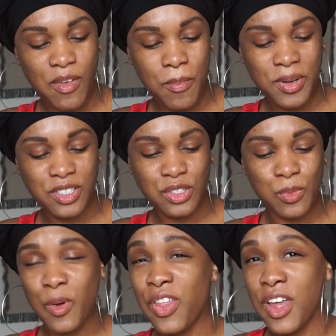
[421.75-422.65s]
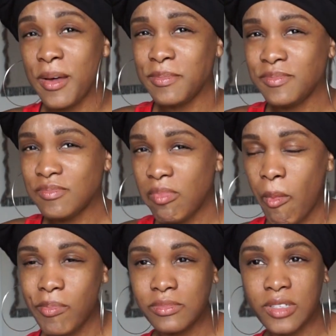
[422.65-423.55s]
a picture with him,
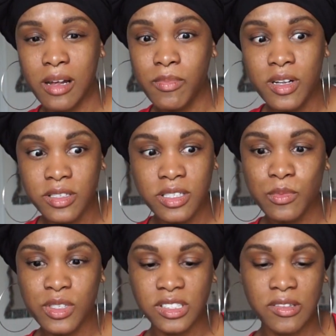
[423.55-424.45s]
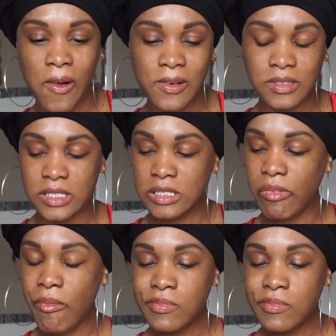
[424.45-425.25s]
like, because he was not like